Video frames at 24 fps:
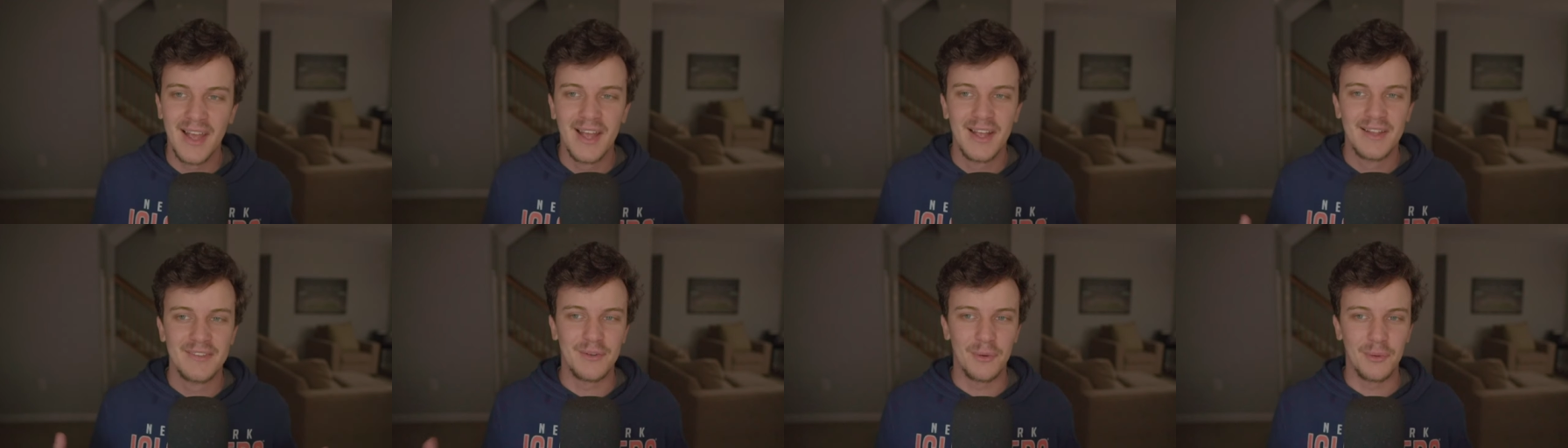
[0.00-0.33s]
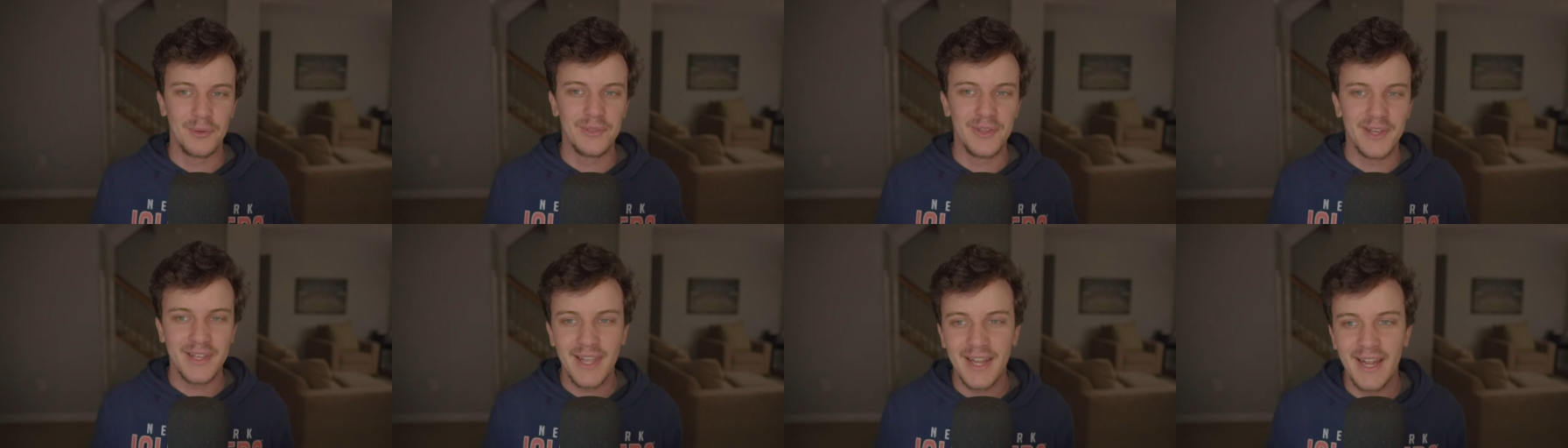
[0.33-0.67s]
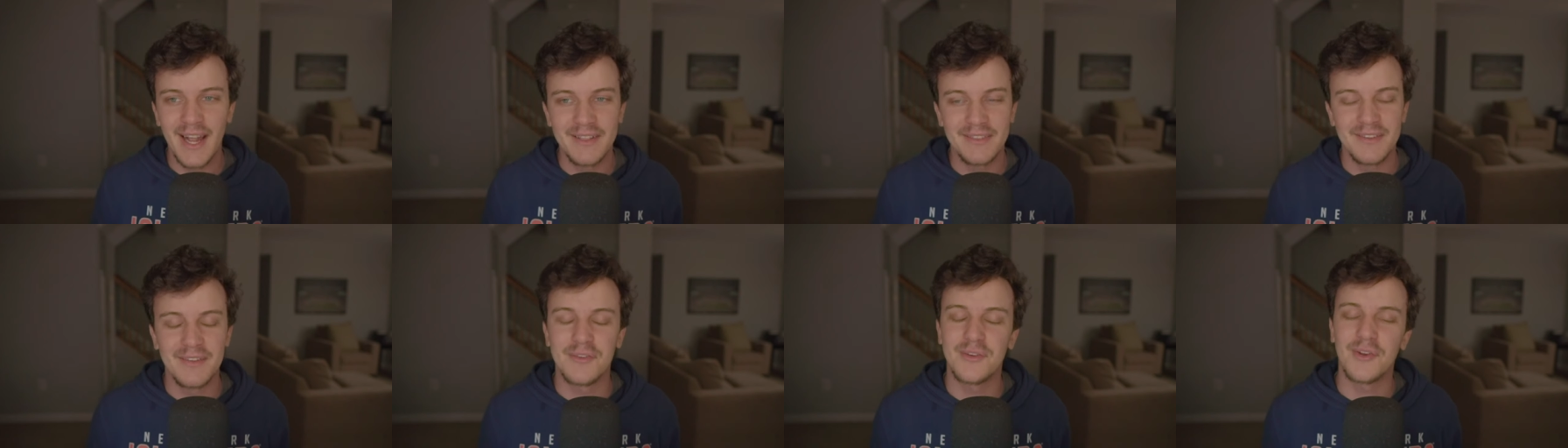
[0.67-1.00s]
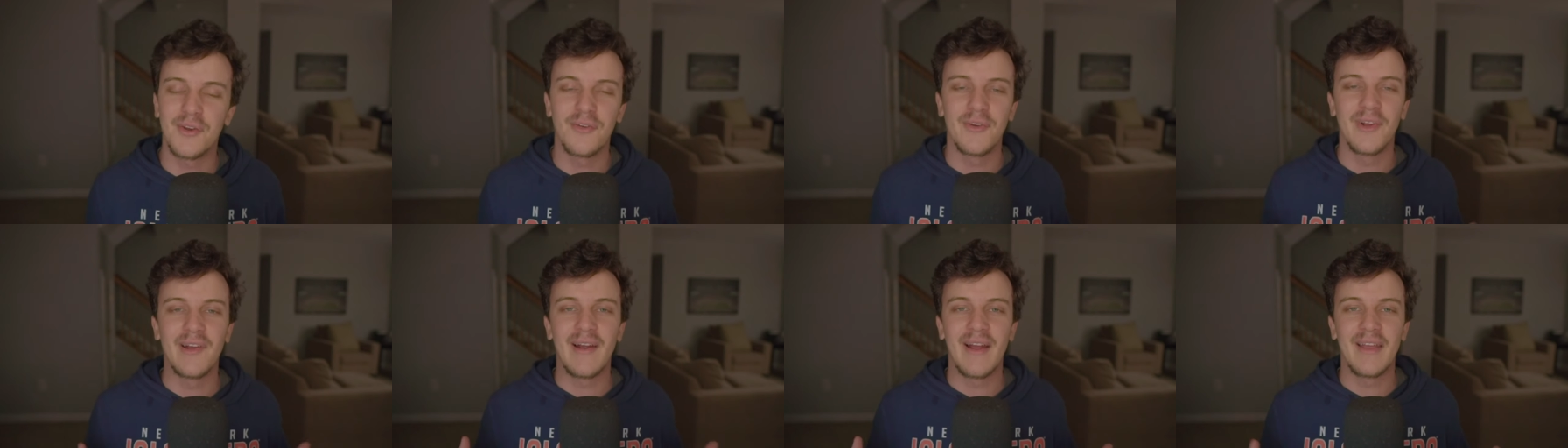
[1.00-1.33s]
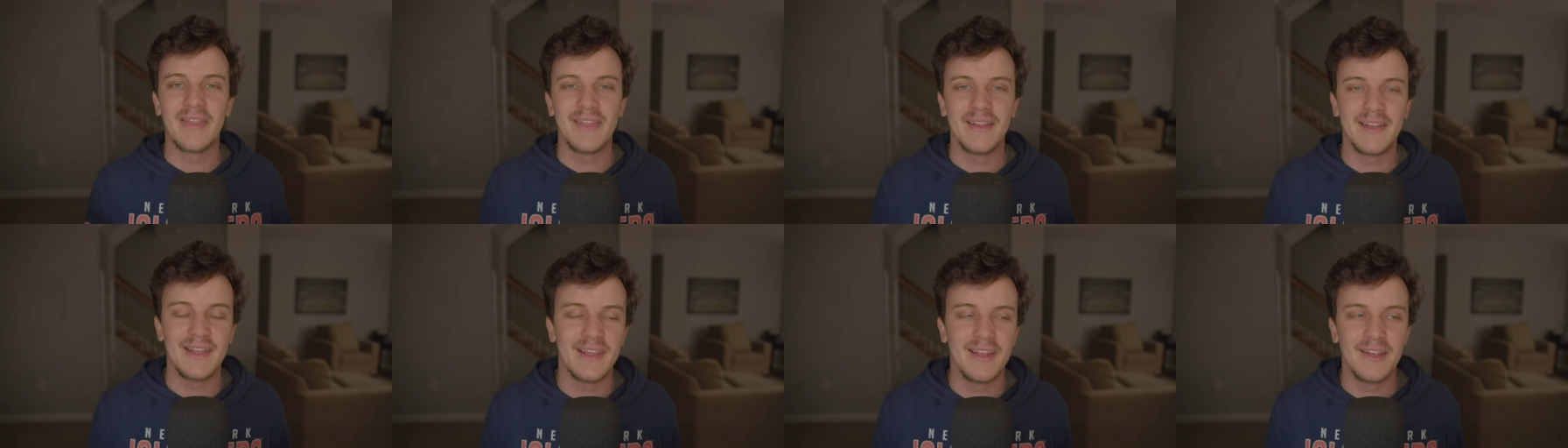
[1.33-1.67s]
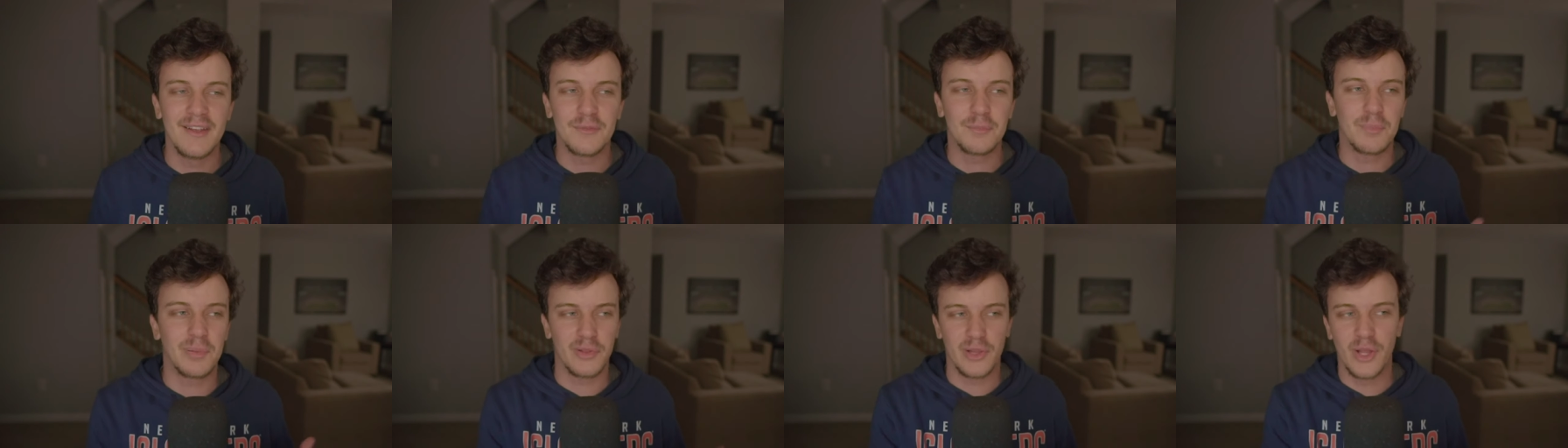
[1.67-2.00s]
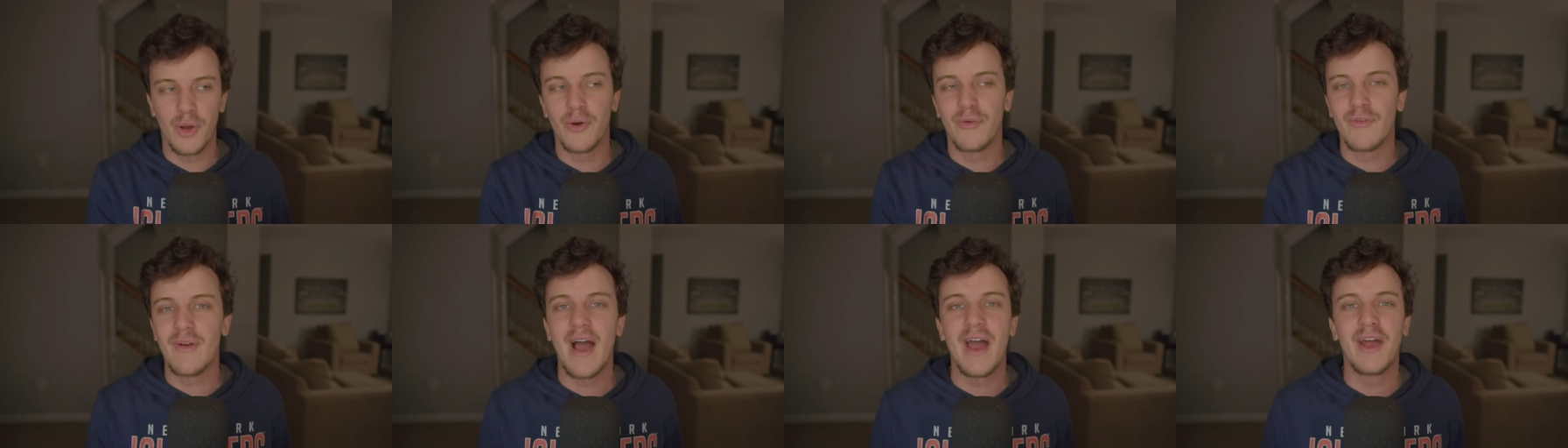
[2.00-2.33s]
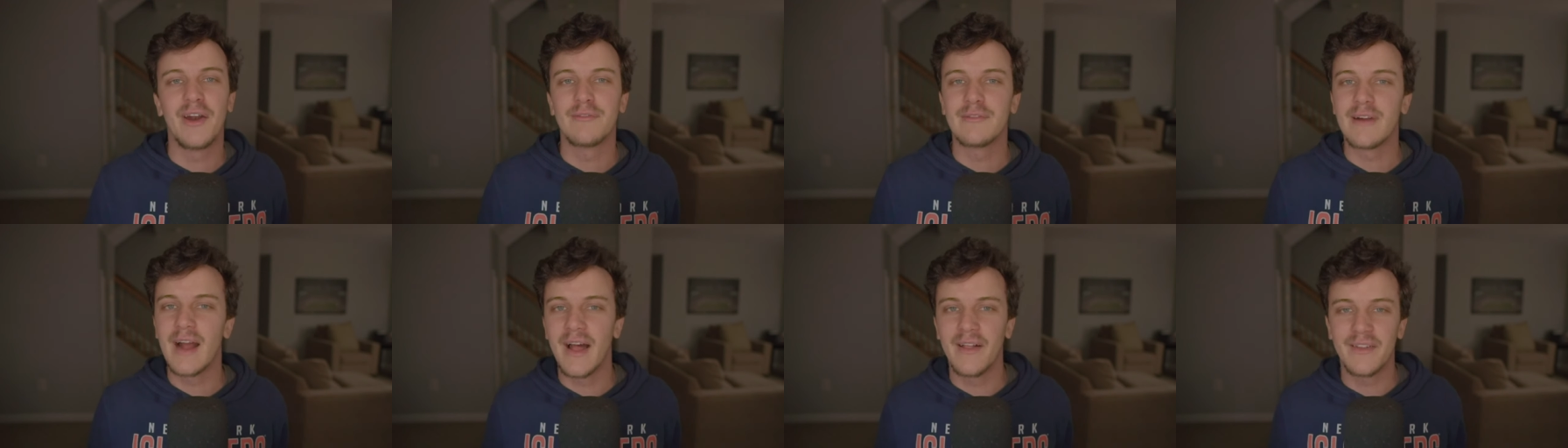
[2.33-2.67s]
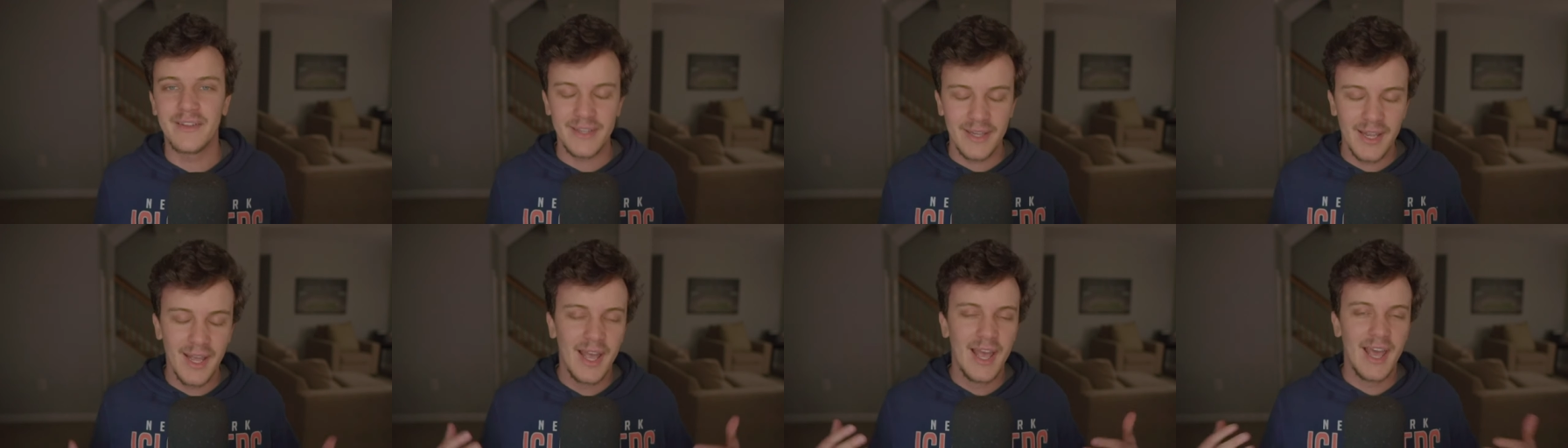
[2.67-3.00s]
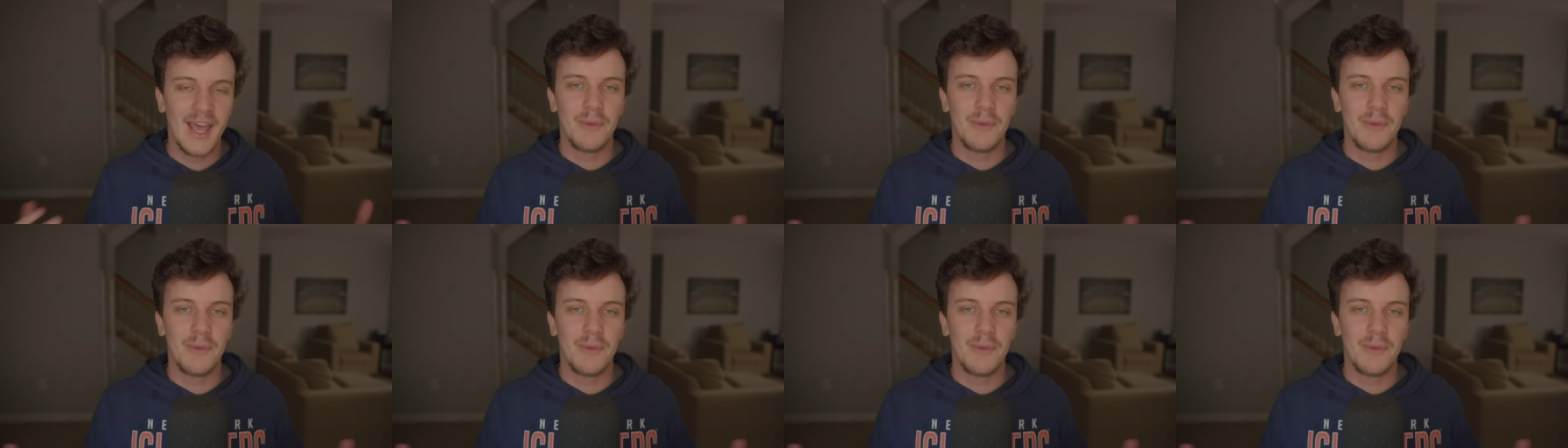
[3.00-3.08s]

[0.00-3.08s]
So, in looking at this career, I think he is below Ryan O'Reilly.